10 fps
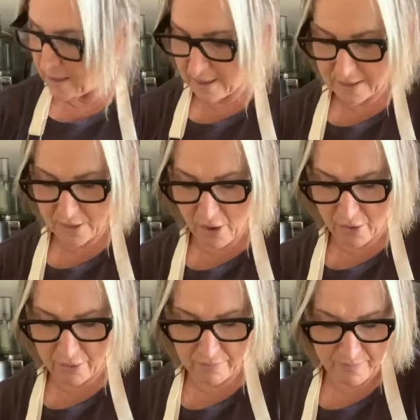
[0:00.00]
There's
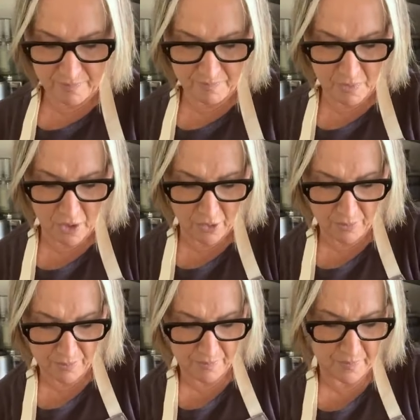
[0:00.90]
no, you know,
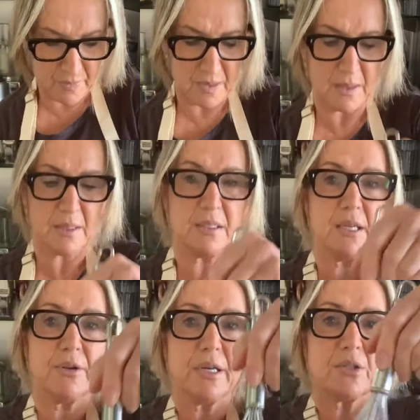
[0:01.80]

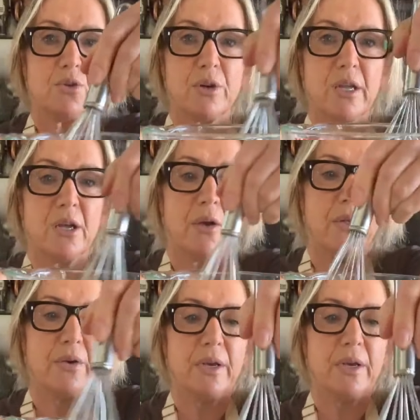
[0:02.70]
serious cooking going